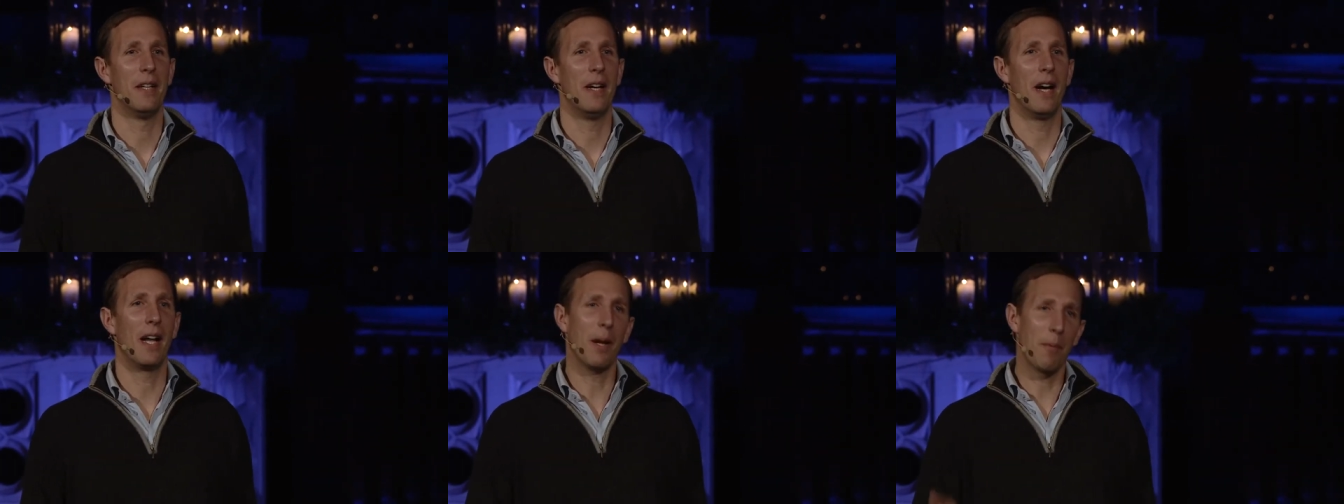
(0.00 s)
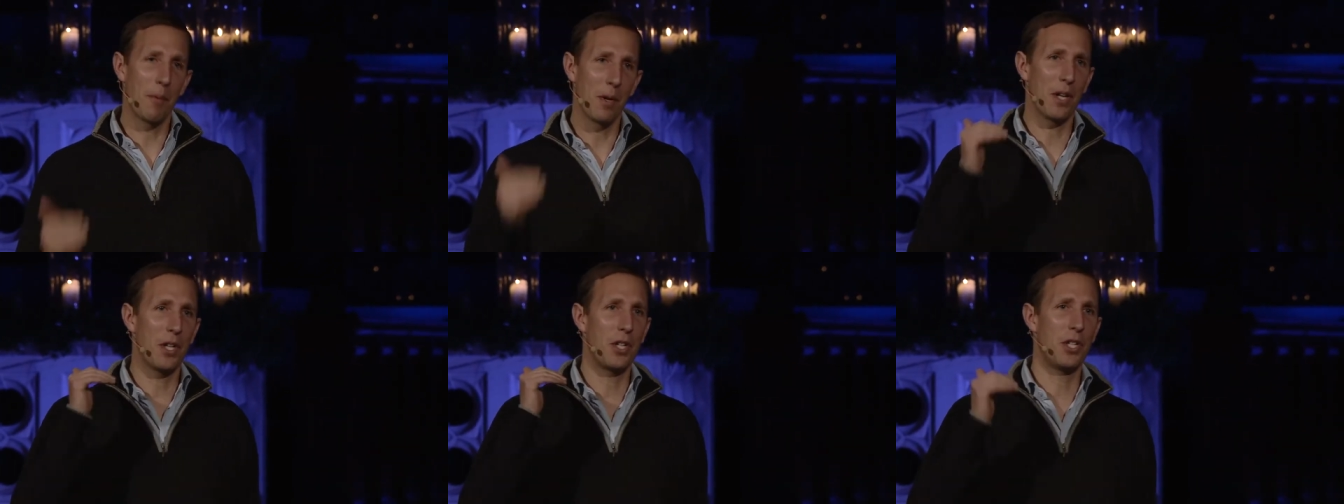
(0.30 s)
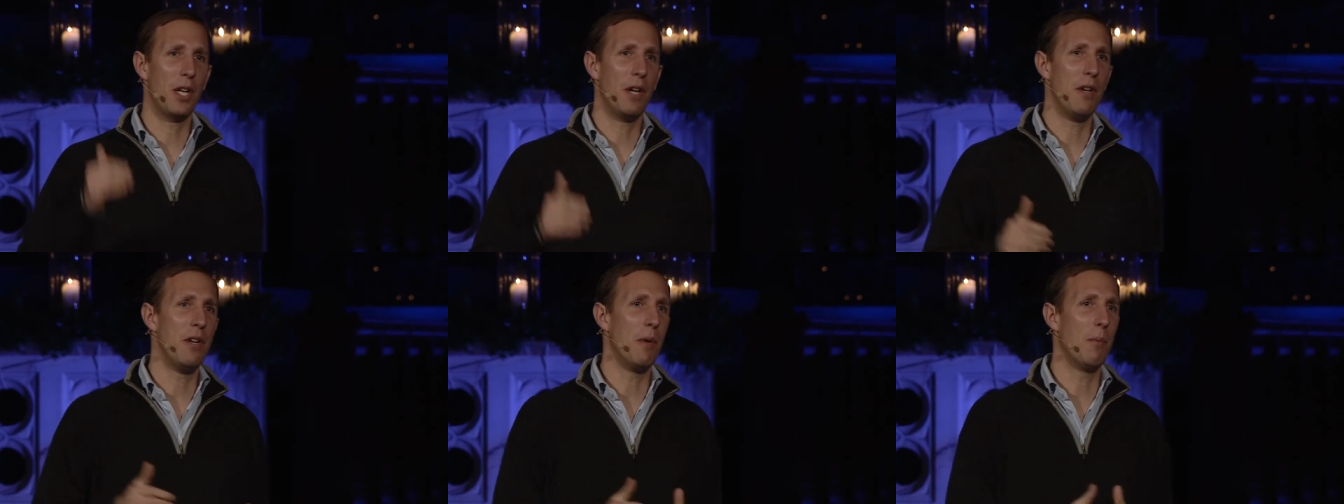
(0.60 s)
And I want to
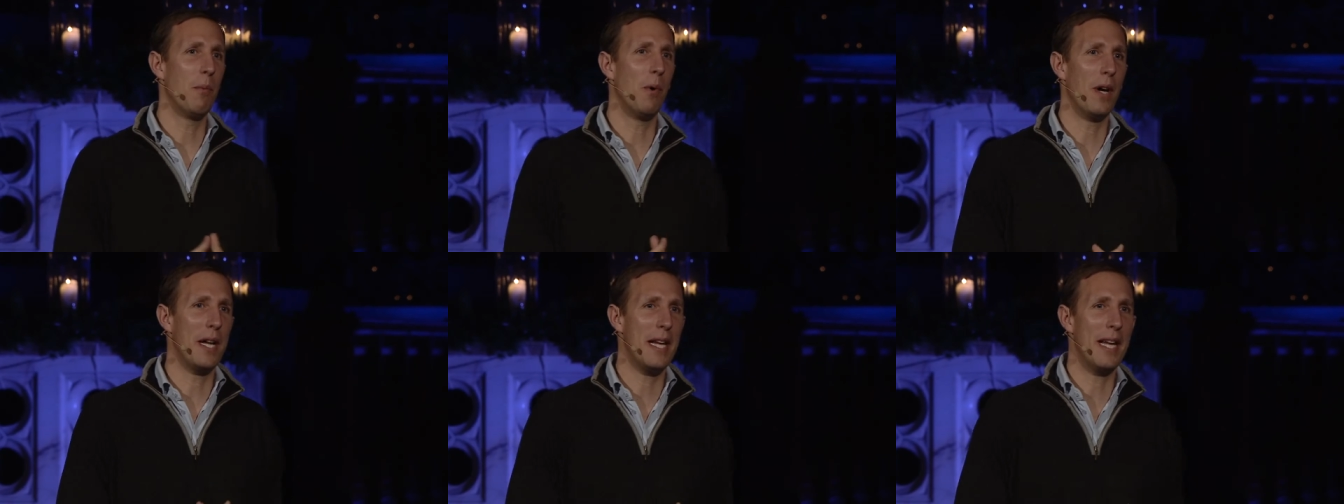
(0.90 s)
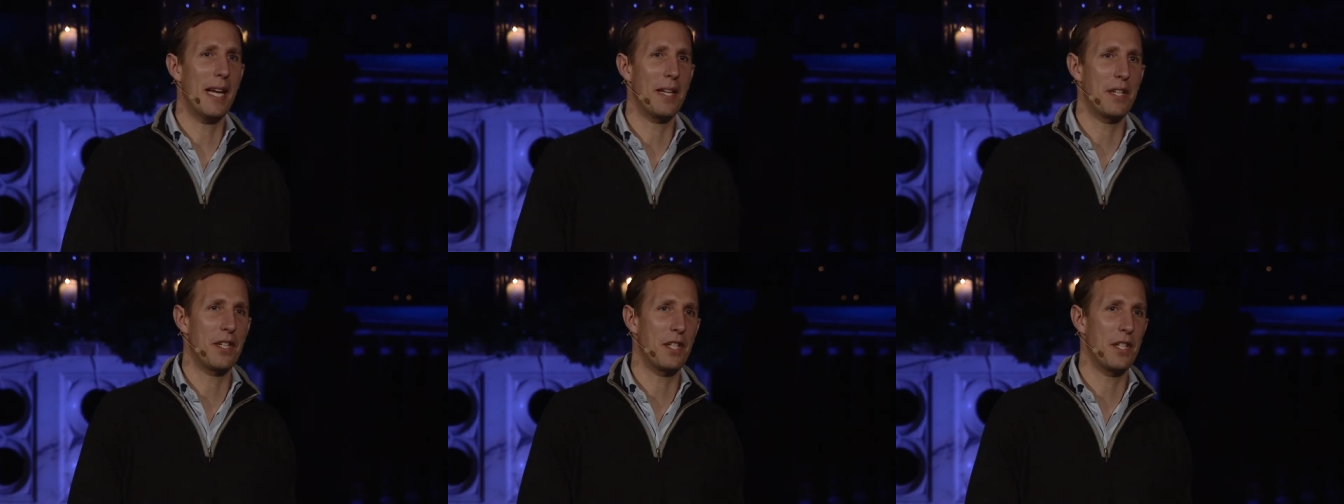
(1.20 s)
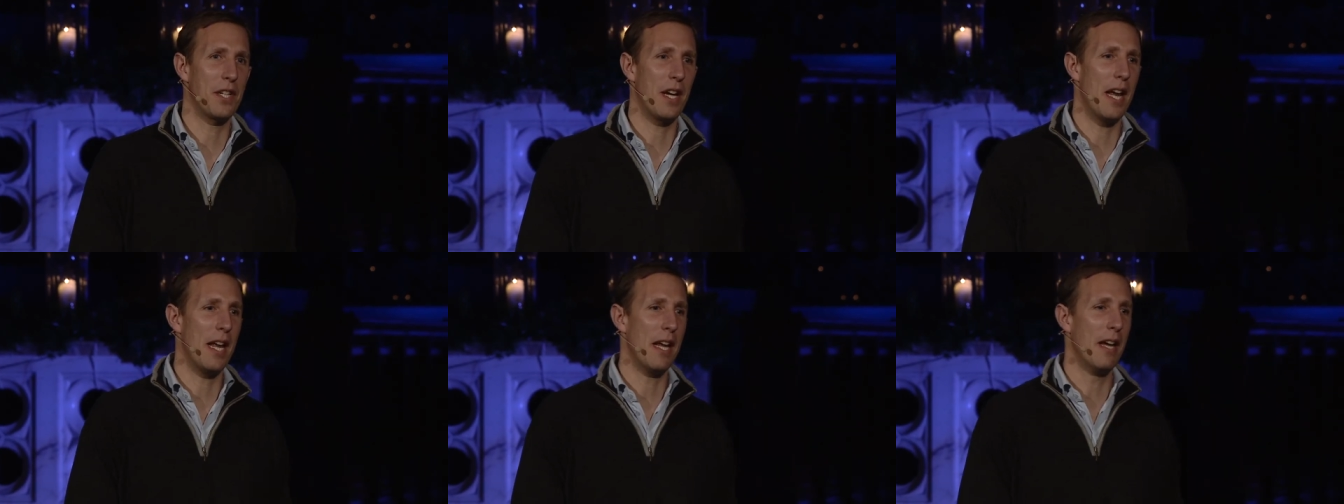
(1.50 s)
show you what he had to
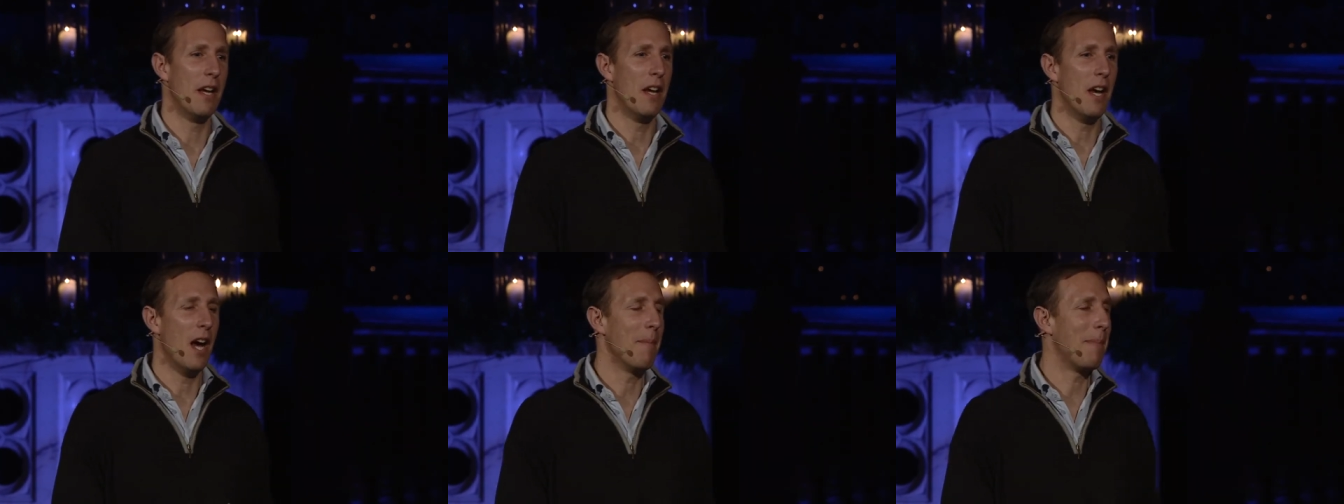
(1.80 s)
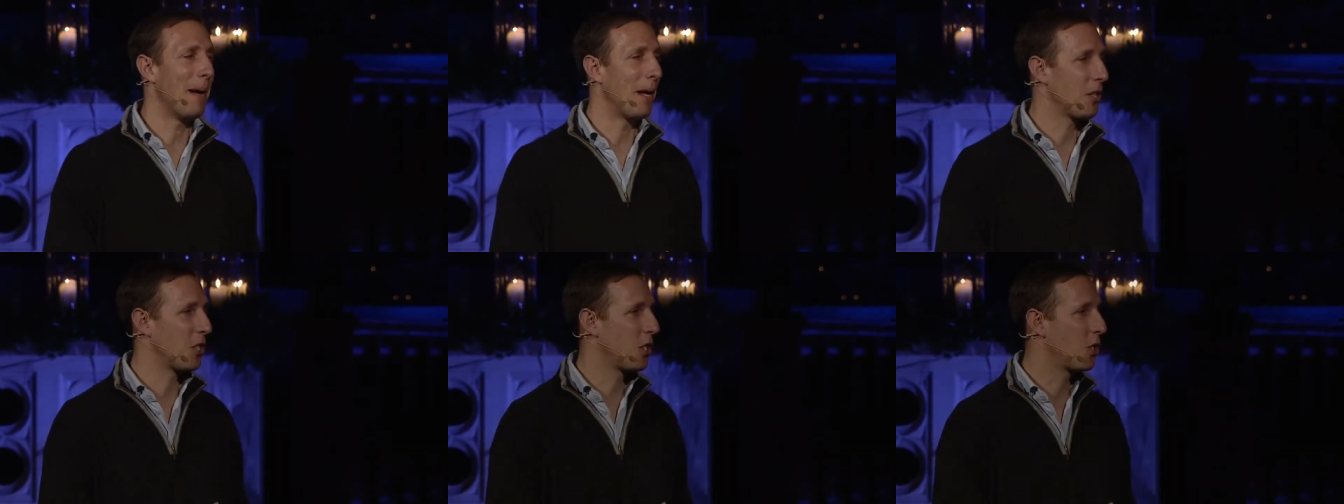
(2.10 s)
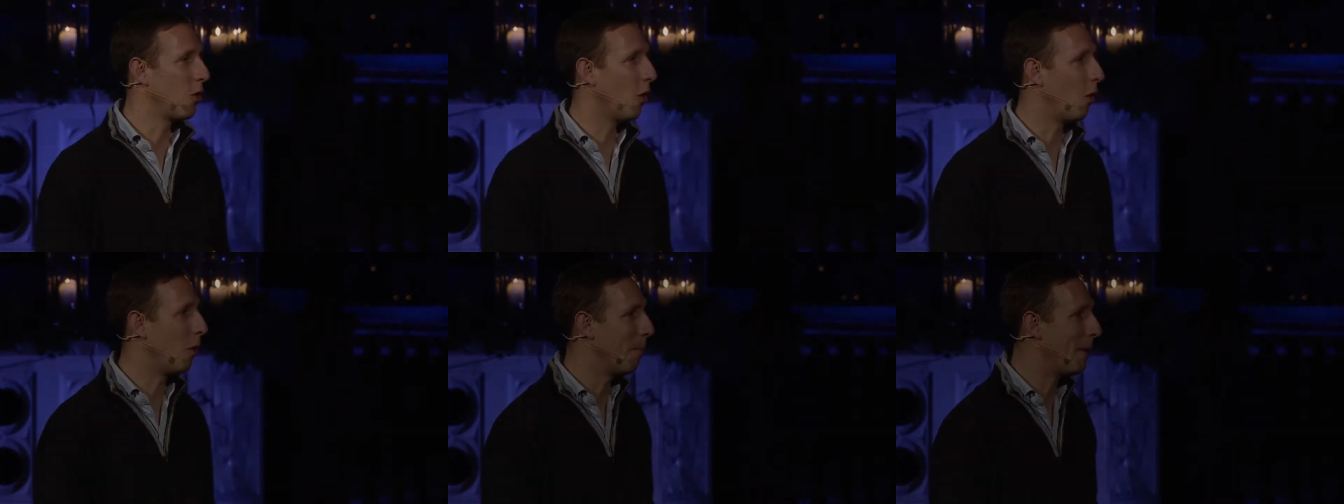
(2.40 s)
say about strong